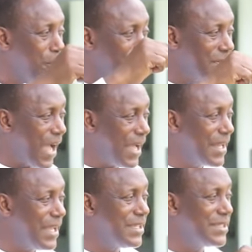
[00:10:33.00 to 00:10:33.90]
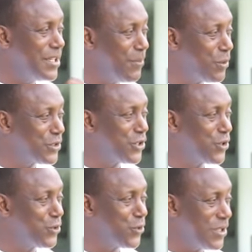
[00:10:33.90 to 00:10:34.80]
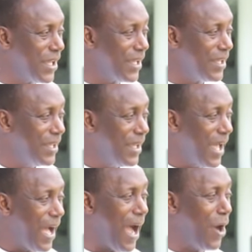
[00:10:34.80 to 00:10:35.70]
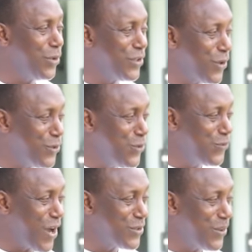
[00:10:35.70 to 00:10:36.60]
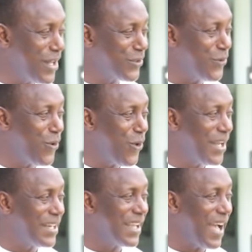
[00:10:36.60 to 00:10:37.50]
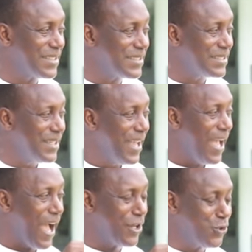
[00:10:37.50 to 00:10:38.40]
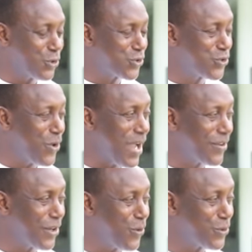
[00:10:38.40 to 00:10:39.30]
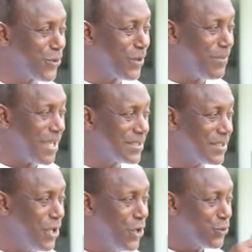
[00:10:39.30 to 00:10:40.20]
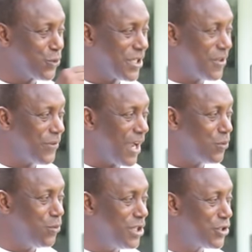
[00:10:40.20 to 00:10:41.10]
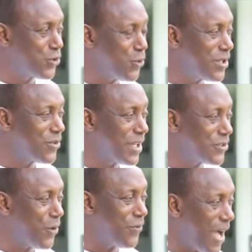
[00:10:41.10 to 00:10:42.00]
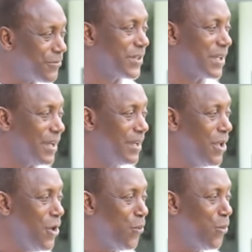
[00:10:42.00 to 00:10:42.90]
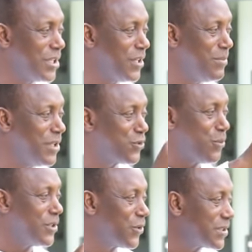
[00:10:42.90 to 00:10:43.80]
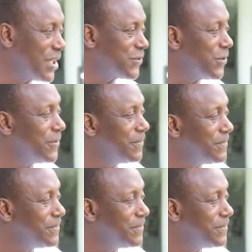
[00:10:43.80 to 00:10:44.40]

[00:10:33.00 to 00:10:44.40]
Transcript: But Ghana is in a position today uh, with your newfound wealth of oil and gas and your strong agricultural base to say, fine, we show the rest of Africa what it means to be successful.